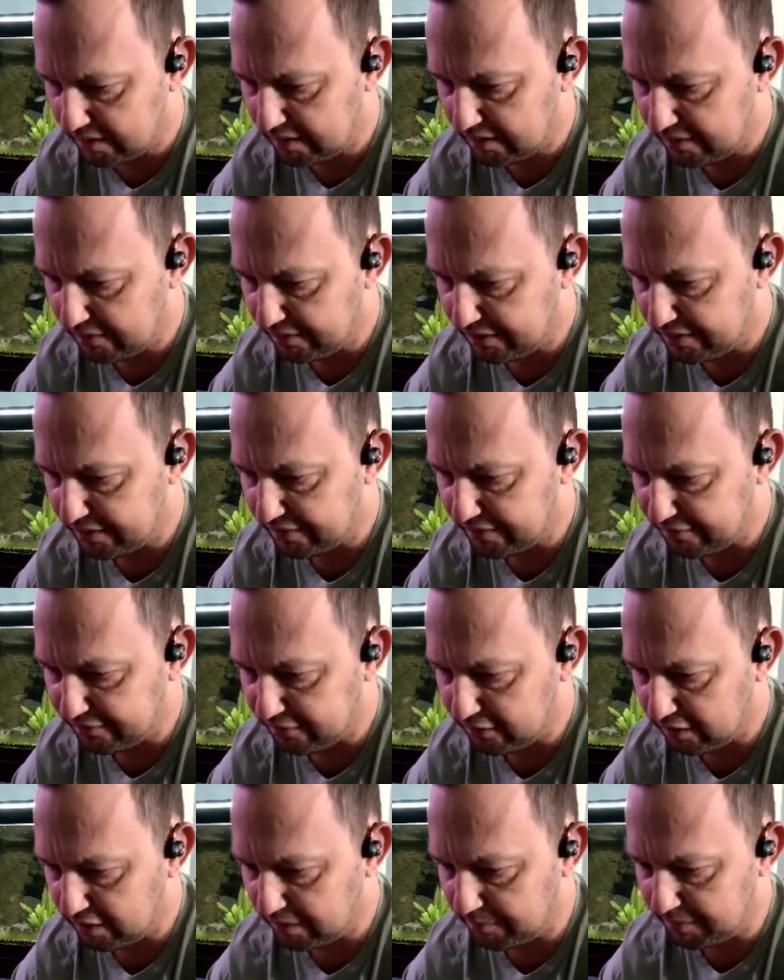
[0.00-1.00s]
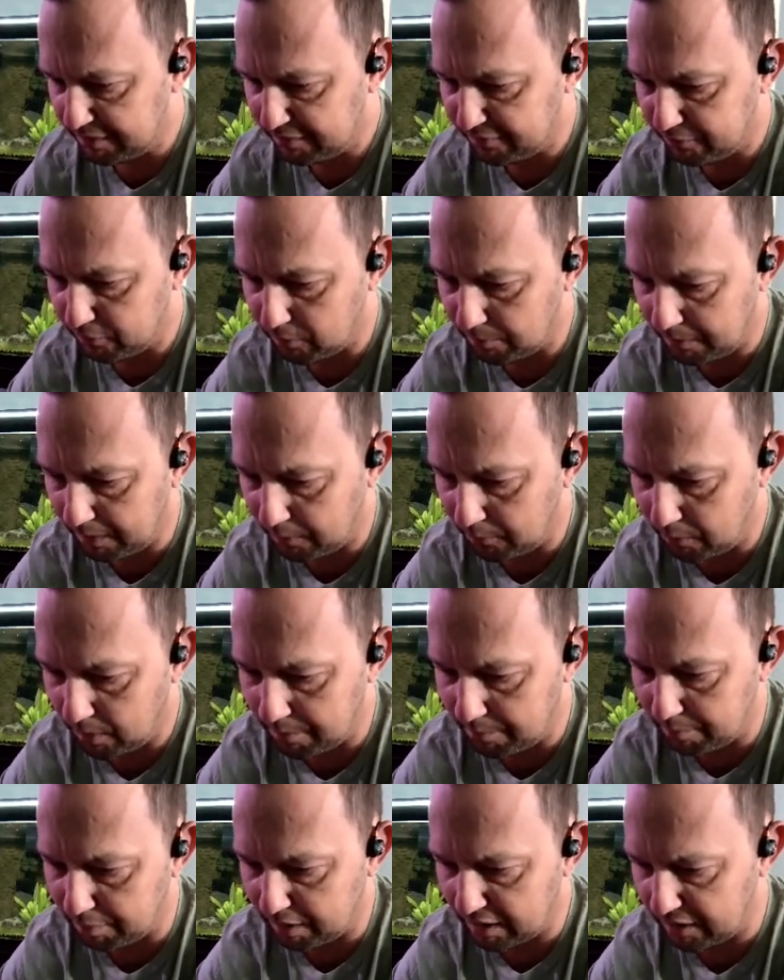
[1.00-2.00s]
this is going to be for my
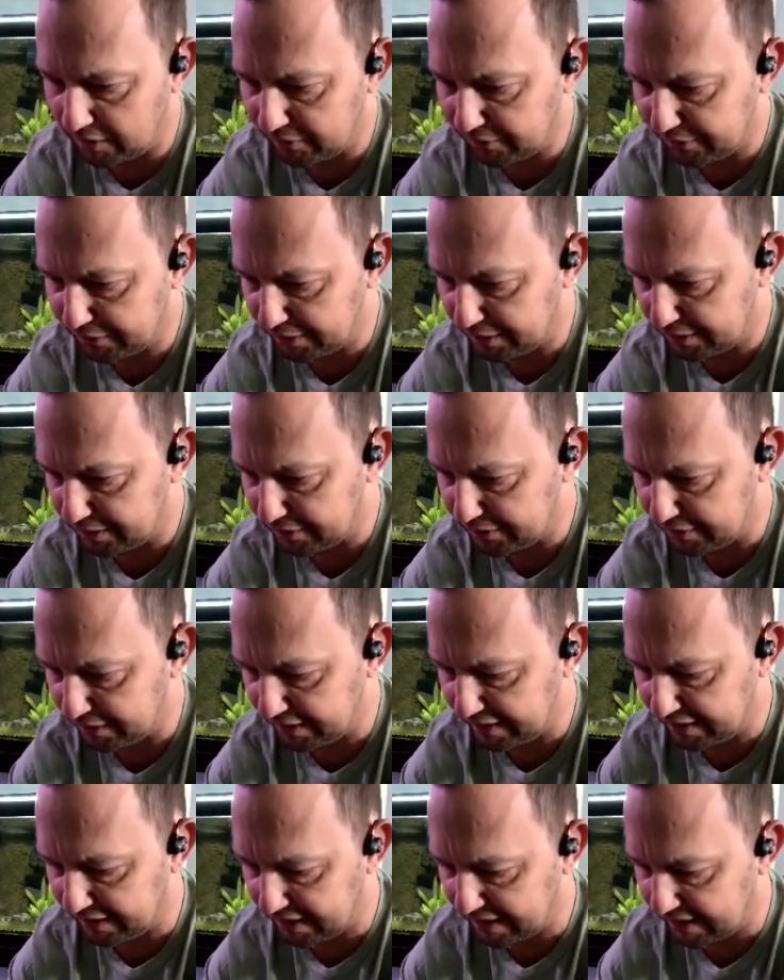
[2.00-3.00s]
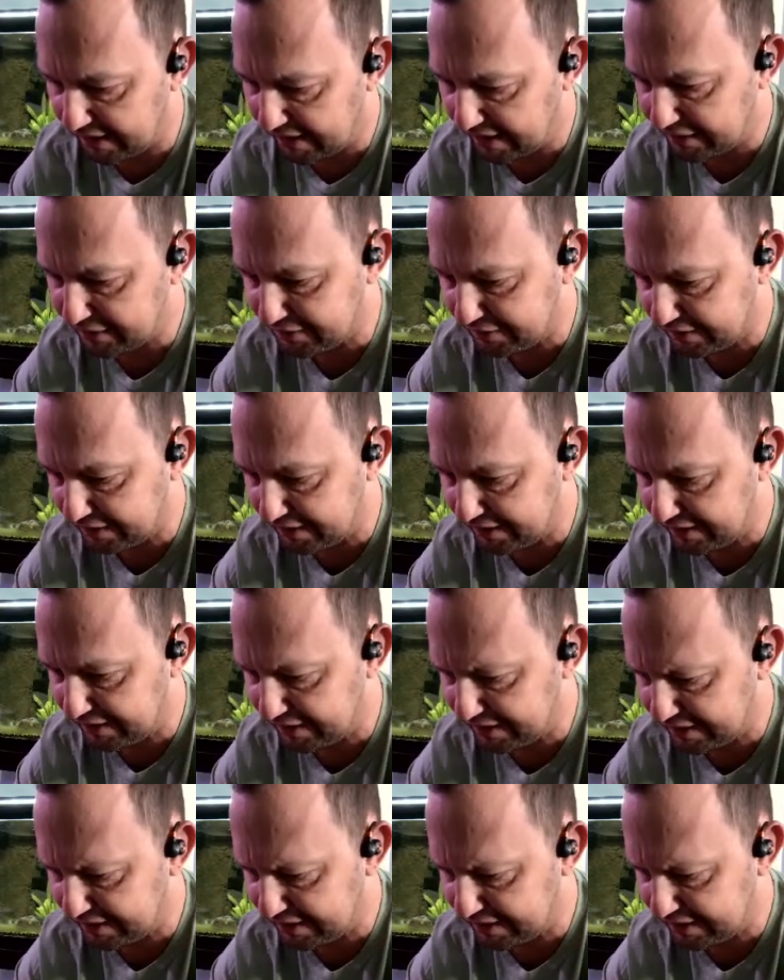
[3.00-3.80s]
web browser, so I could actually